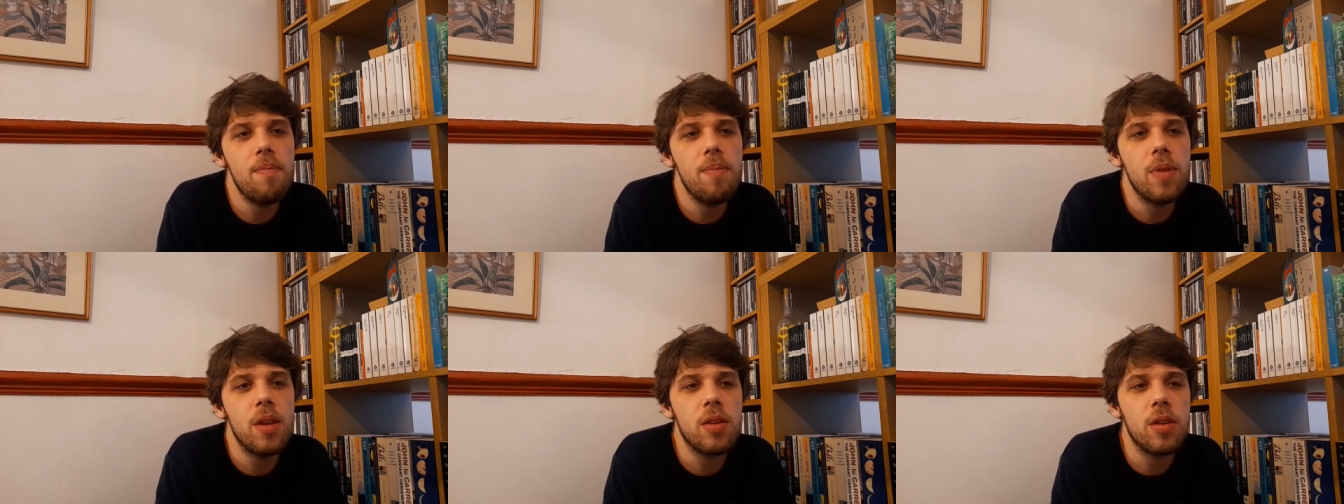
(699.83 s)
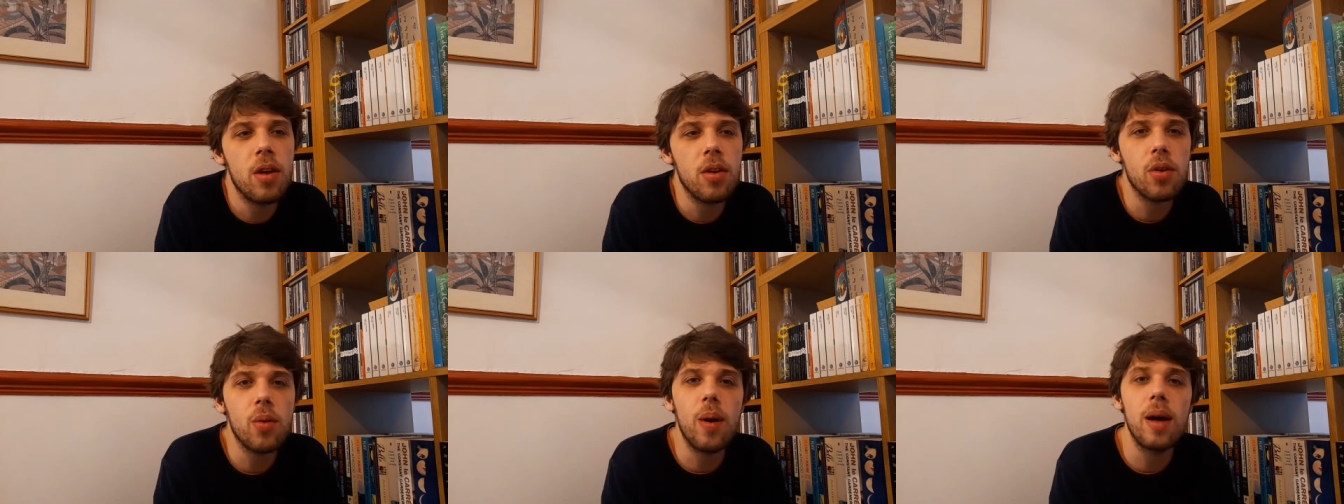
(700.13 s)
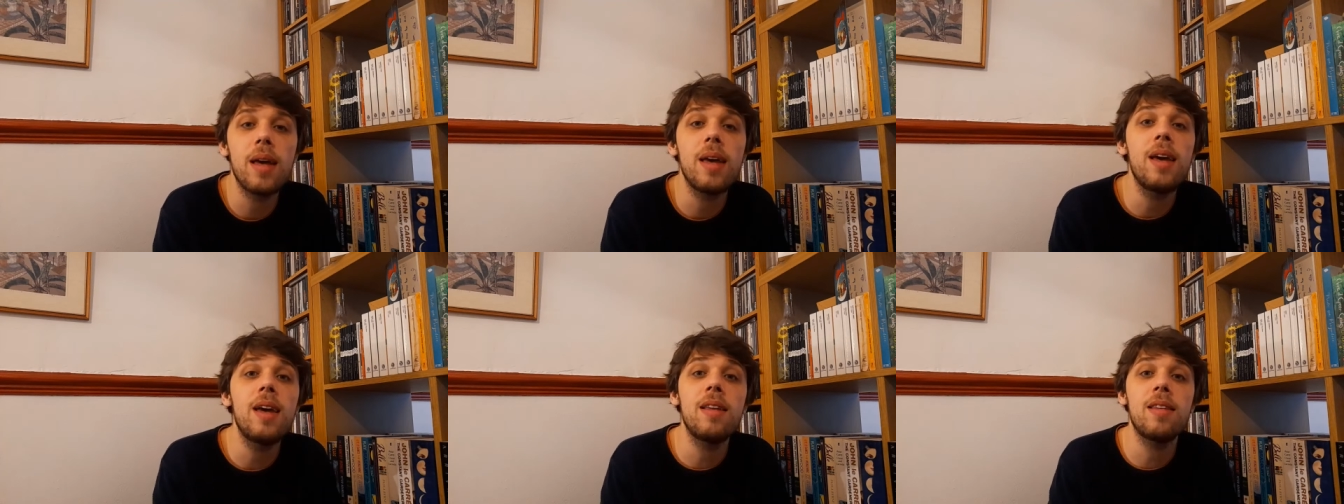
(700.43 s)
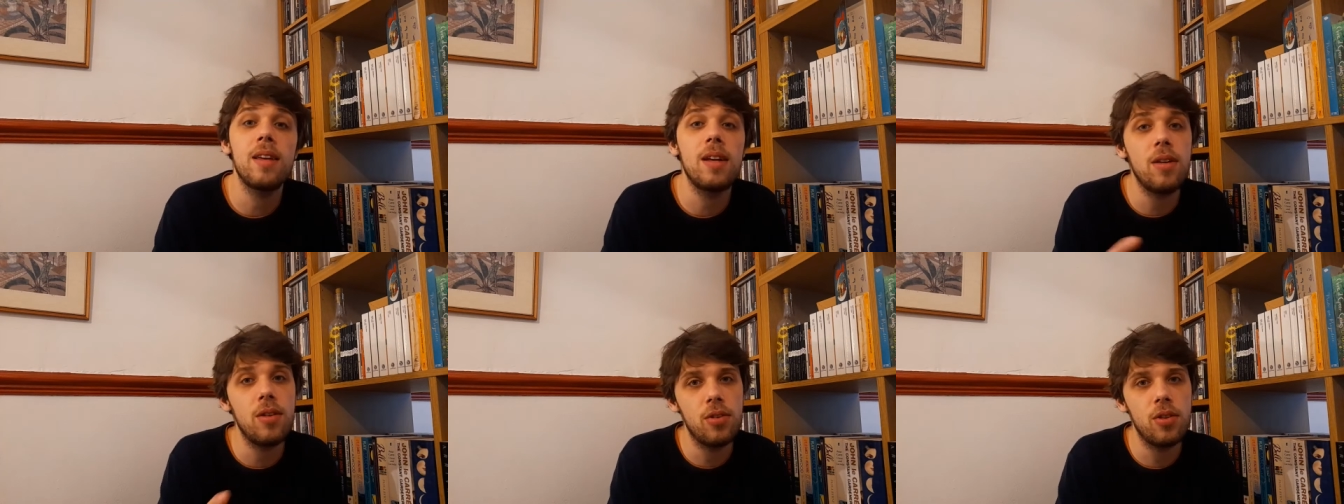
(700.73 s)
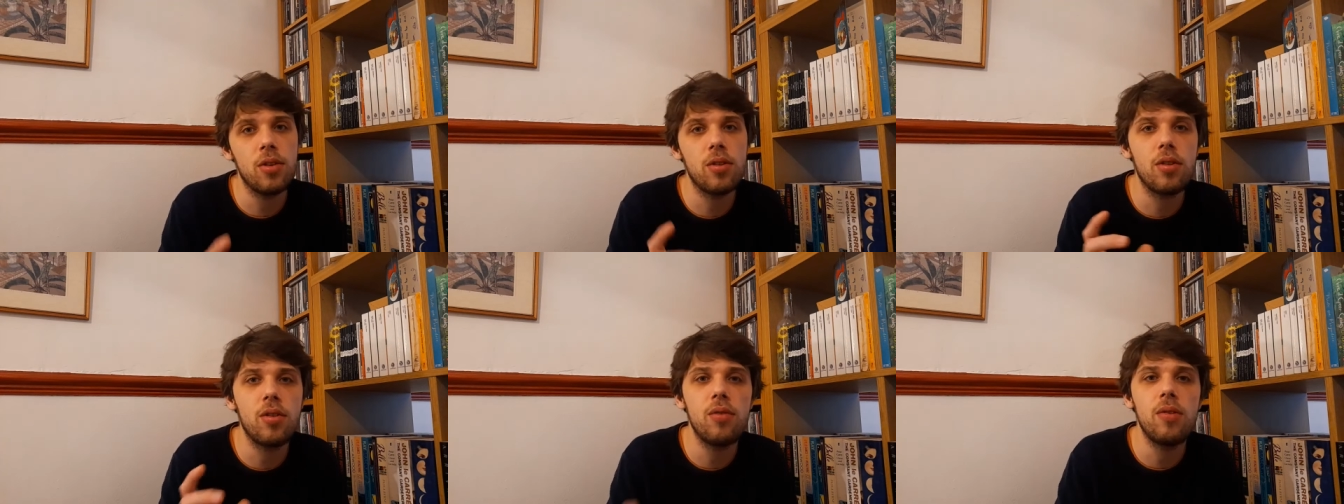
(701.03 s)
So it's quite easy
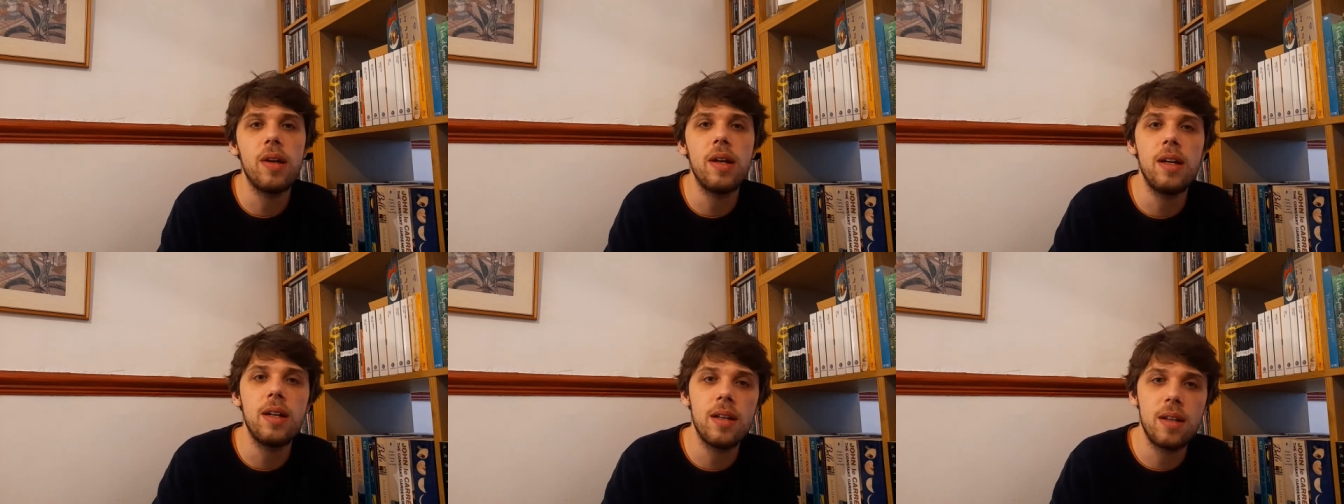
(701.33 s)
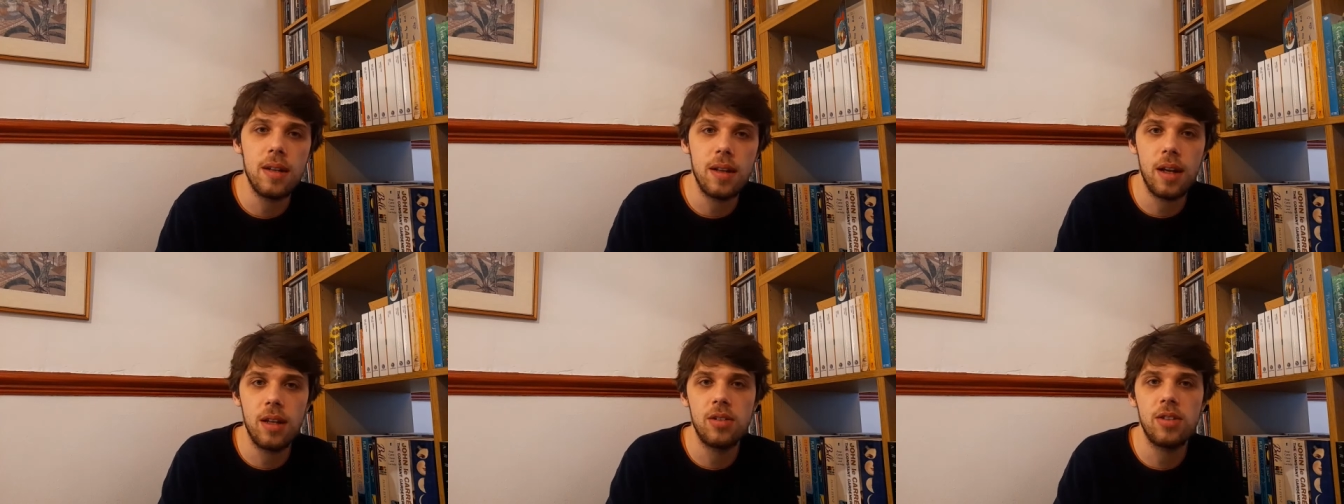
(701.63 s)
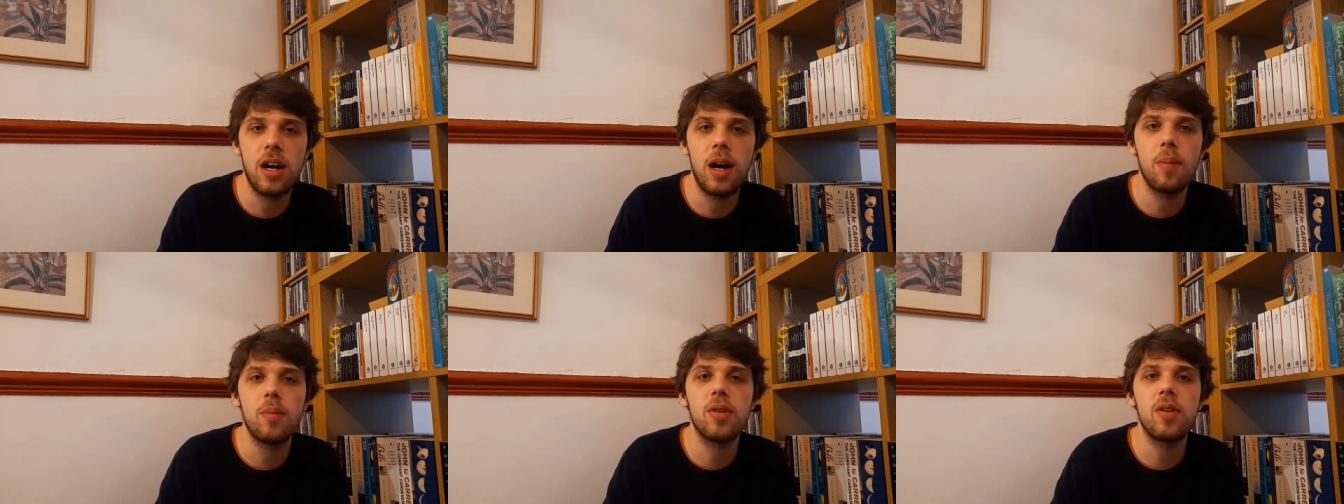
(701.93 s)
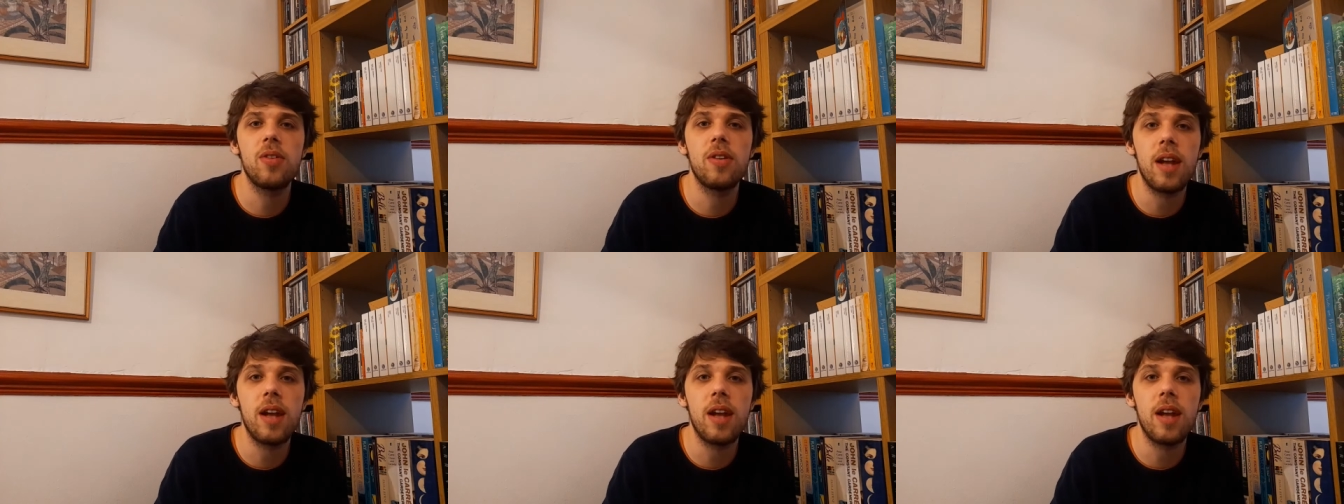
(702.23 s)
just to read a chapter